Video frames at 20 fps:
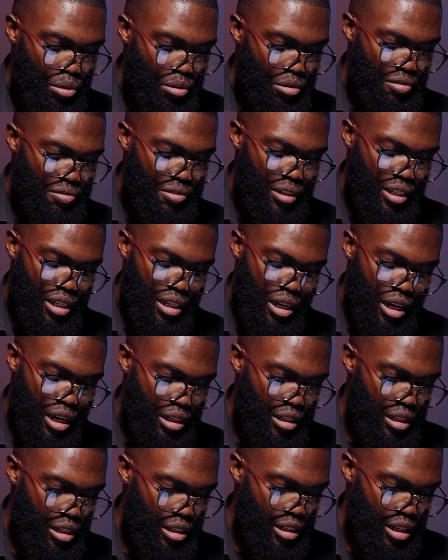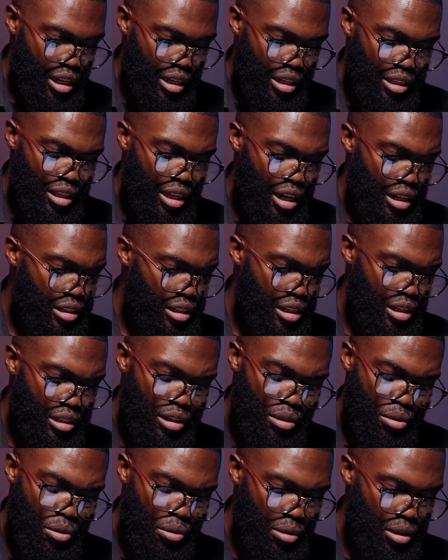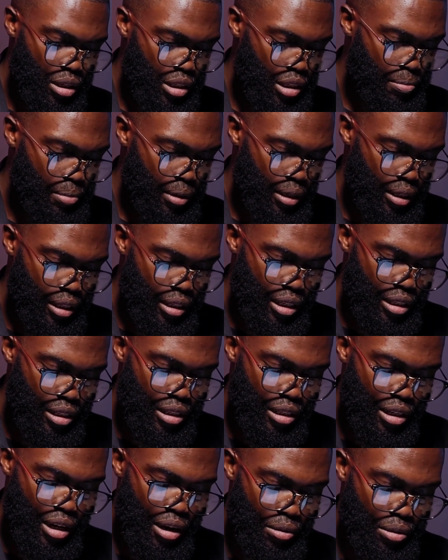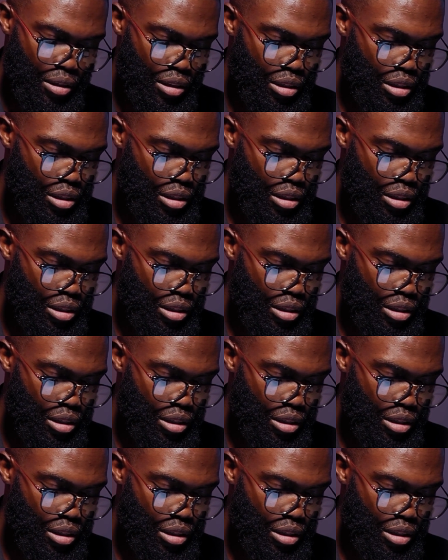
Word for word: own feet and hands and said, Thus says the Holy Spirit, this is how the